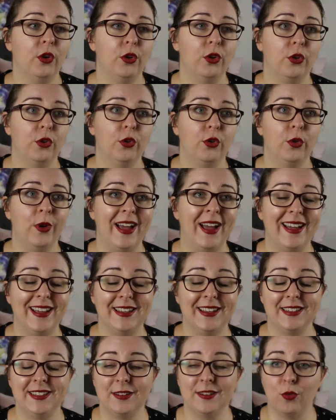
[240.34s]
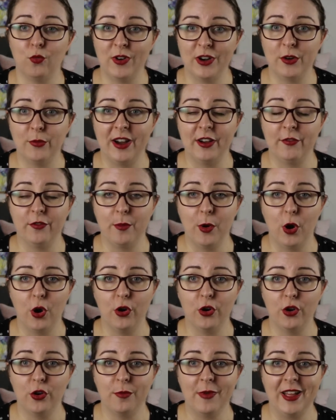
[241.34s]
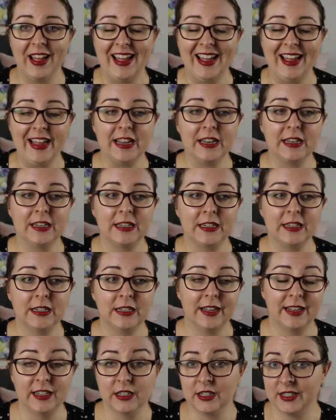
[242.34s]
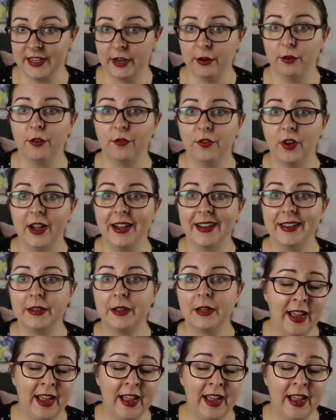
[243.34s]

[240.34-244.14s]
who has run away from home and is terrified.